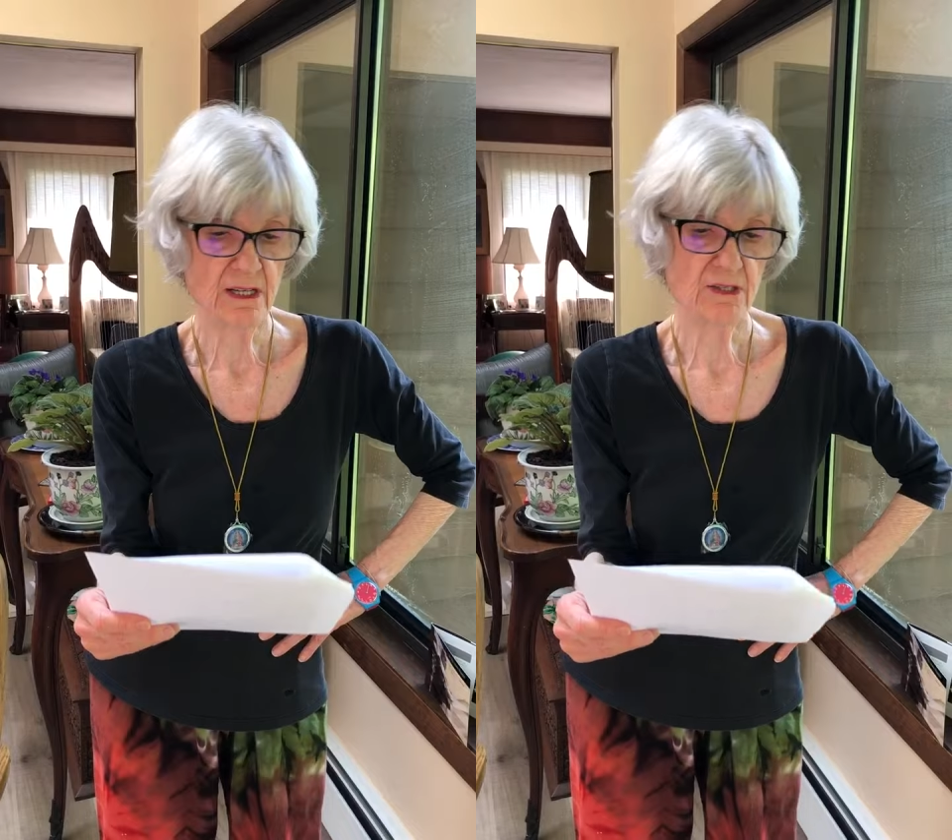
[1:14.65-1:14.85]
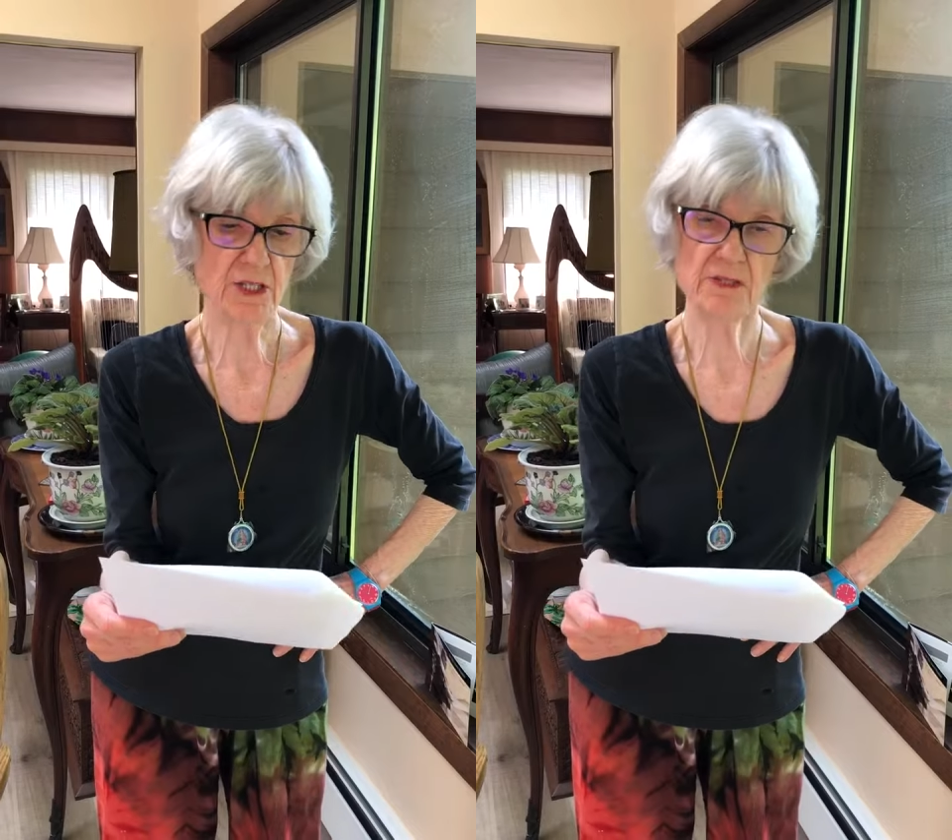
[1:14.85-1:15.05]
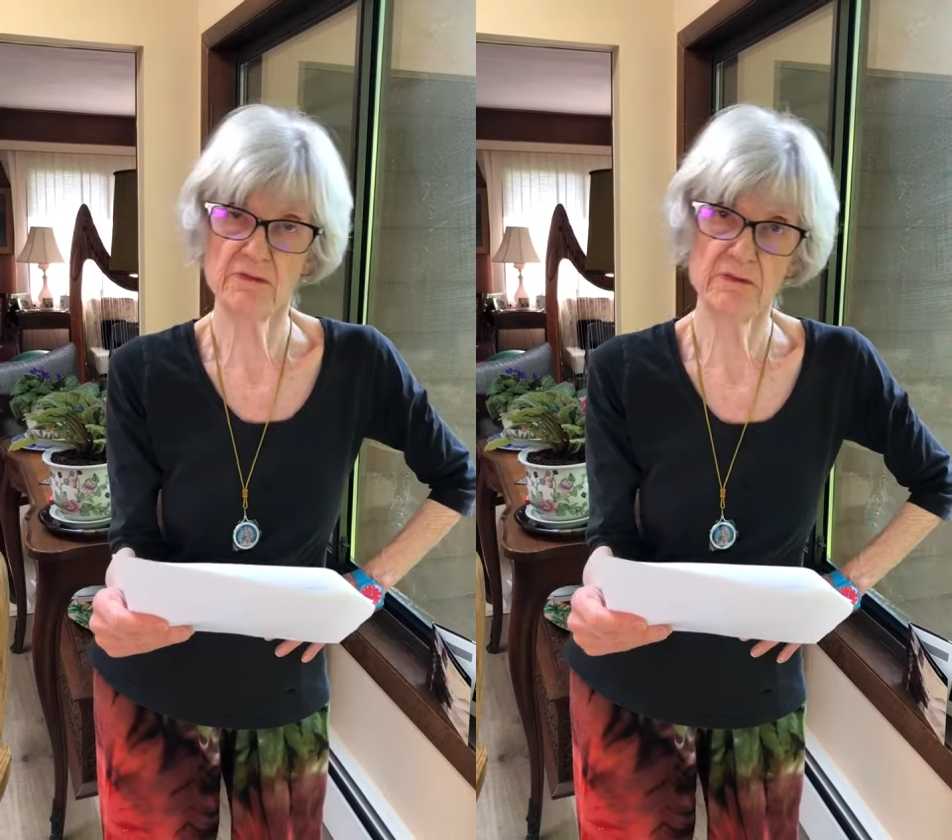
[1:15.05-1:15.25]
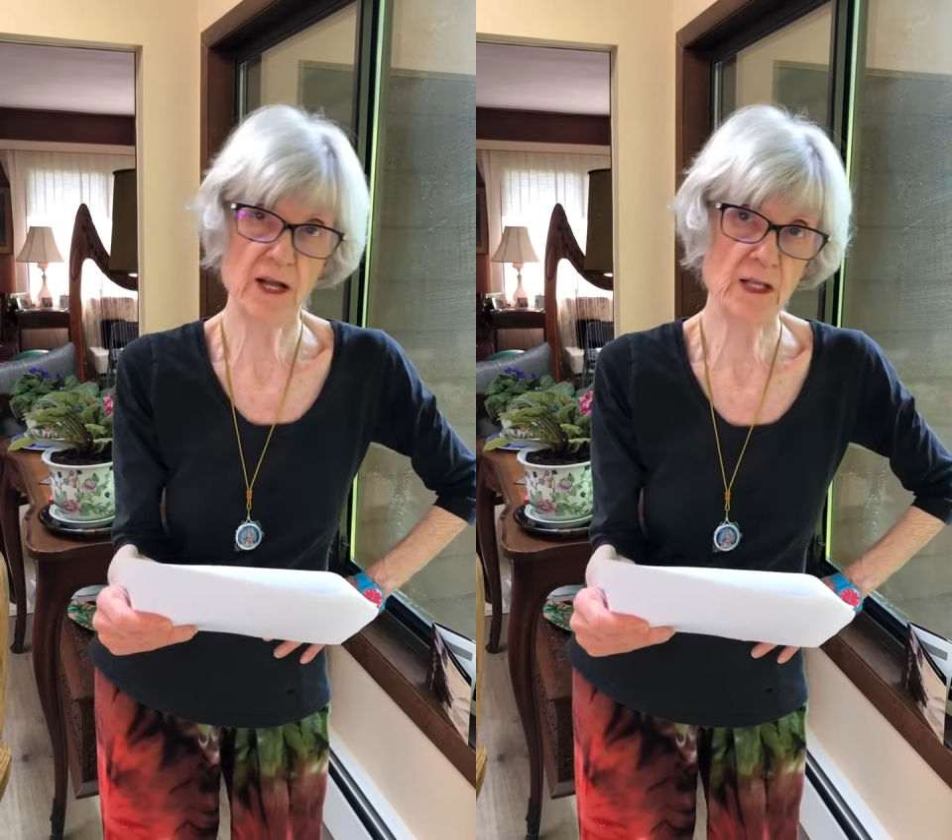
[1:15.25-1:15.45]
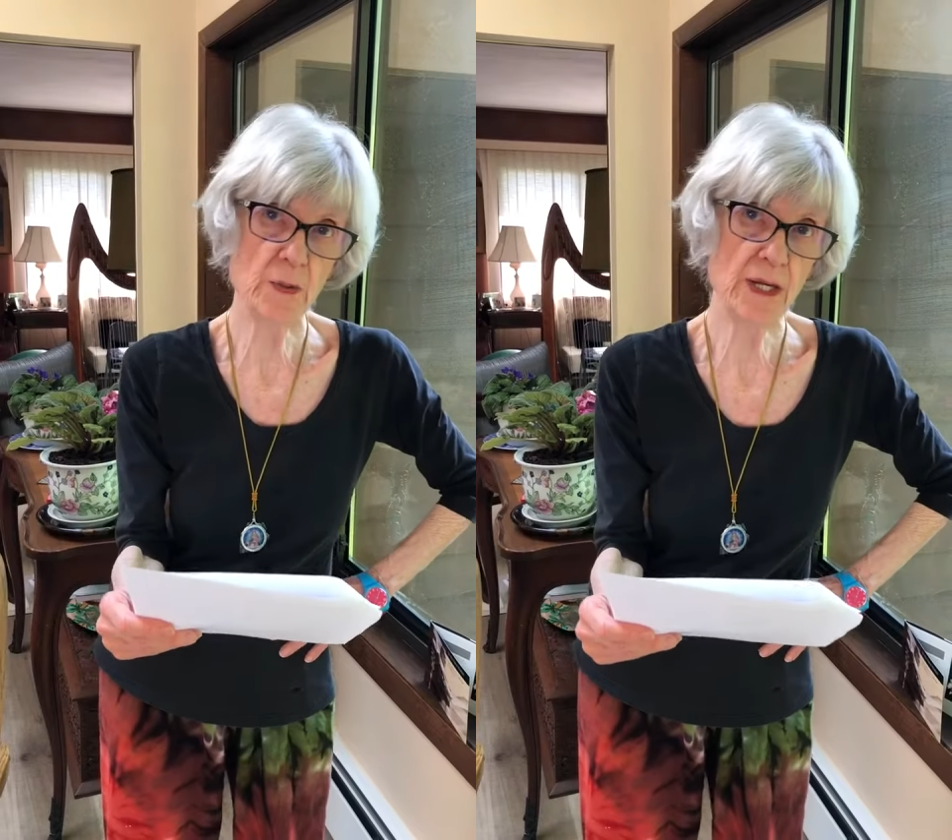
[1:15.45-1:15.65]
just
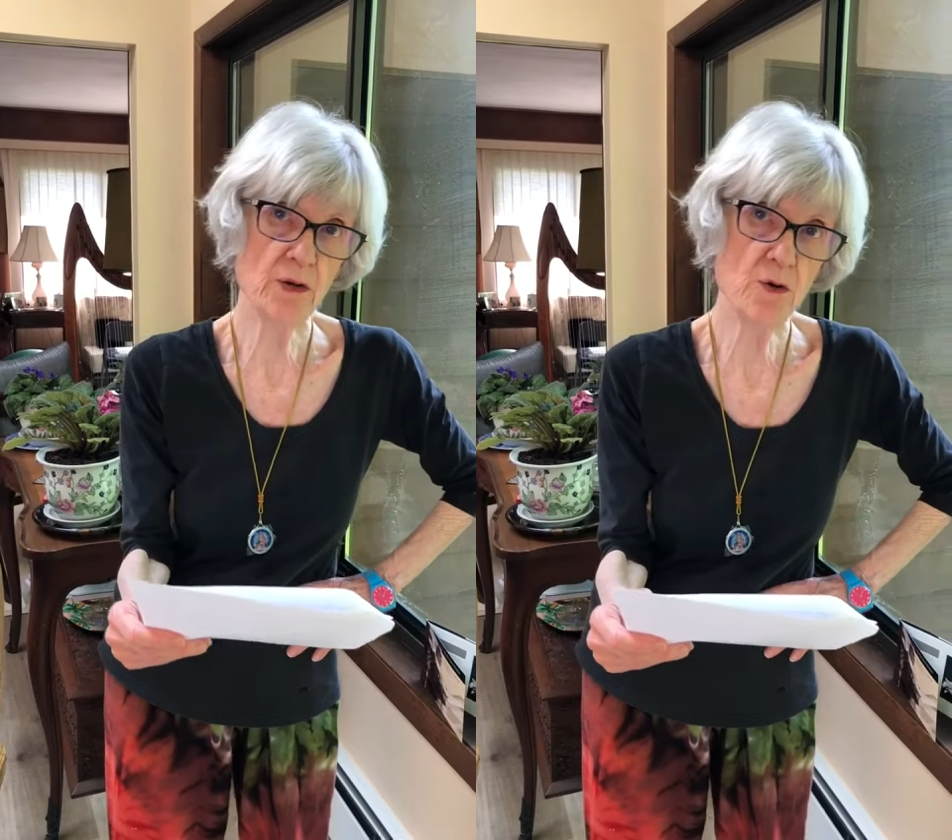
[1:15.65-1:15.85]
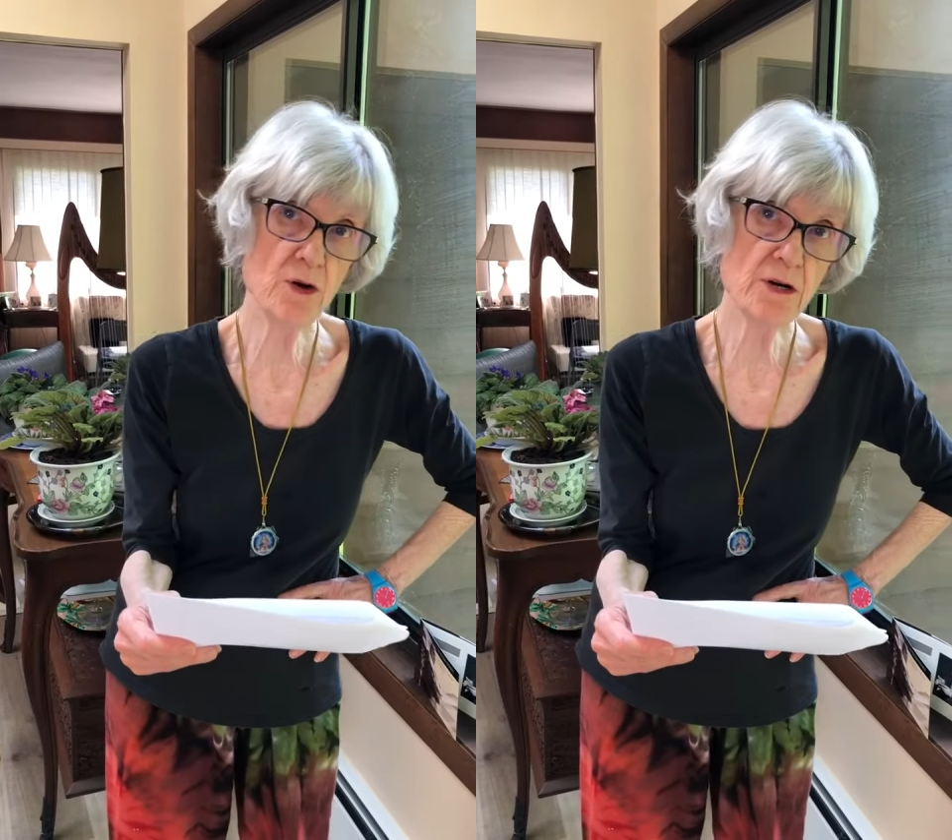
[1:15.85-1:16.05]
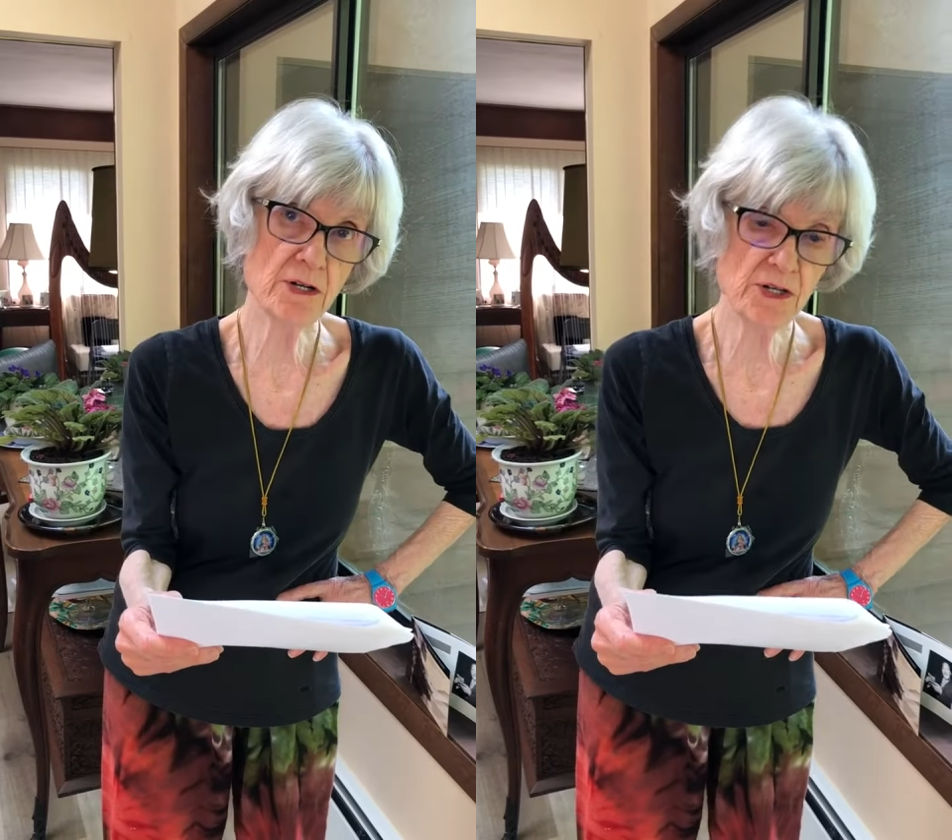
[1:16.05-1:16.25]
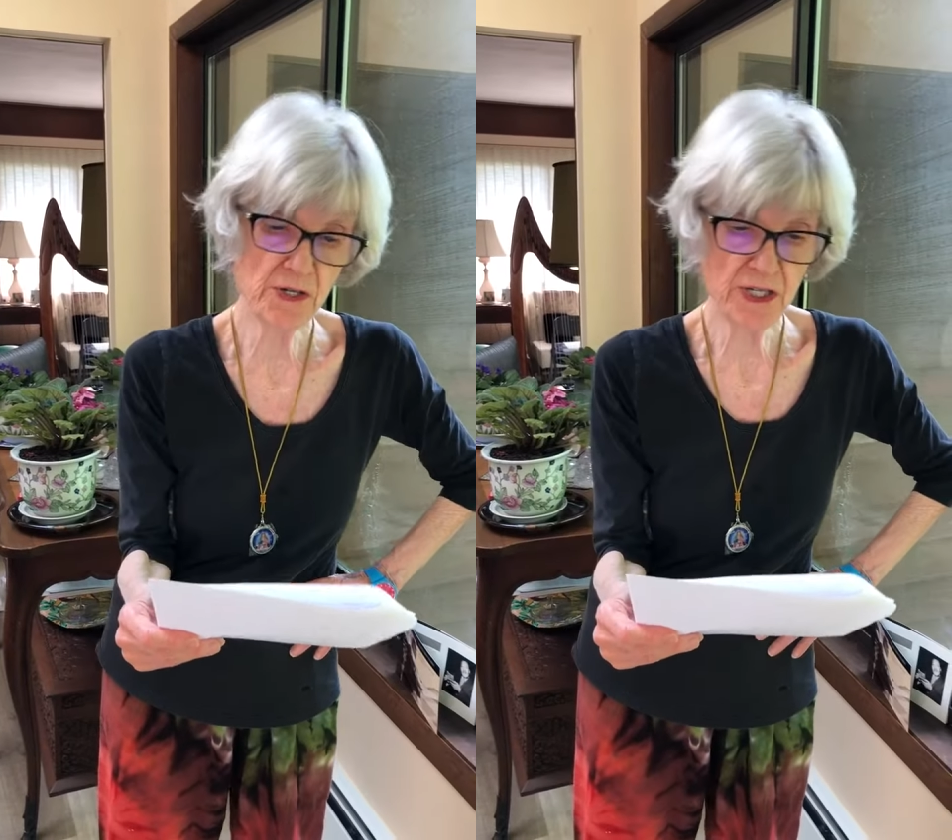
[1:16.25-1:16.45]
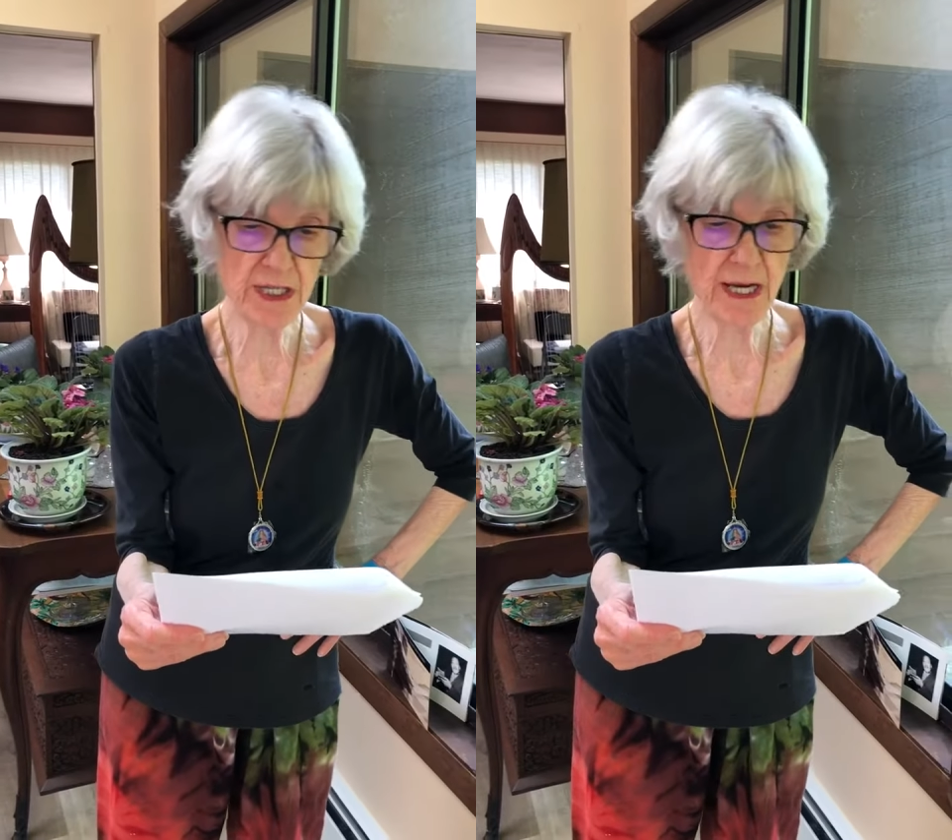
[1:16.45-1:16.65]
following
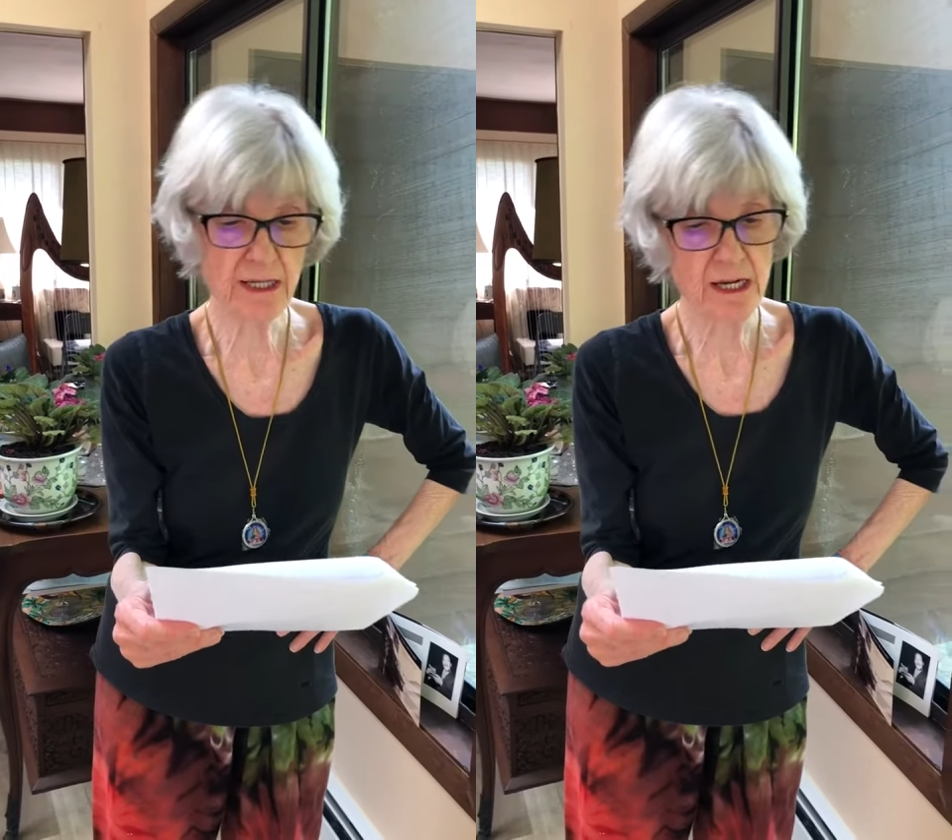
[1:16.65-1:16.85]
orders like